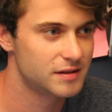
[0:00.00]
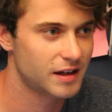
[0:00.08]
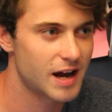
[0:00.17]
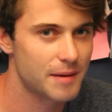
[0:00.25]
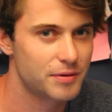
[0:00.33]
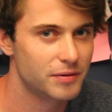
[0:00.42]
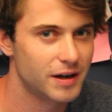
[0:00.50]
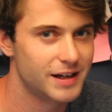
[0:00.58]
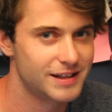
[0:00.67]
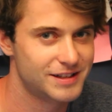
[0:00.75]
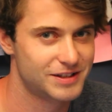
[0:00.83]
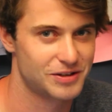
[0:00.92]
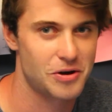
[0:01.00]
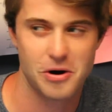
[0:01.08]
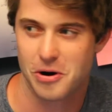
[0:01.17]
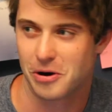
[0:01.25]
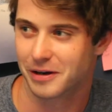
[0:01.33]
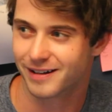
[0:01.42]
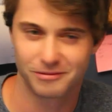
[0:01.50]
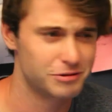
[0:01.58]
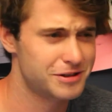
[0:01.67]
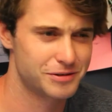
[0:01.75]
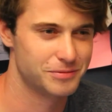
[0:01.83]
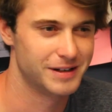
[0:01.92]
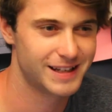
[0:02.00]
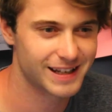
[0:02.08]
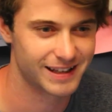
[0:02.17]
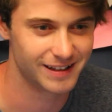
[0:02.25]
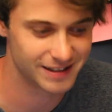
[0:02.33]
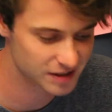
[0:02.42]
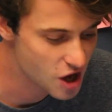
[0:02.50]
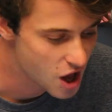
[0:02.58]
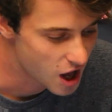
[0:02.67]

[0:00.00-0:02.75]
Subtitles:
it's a copyrighted song, which is ridiculous.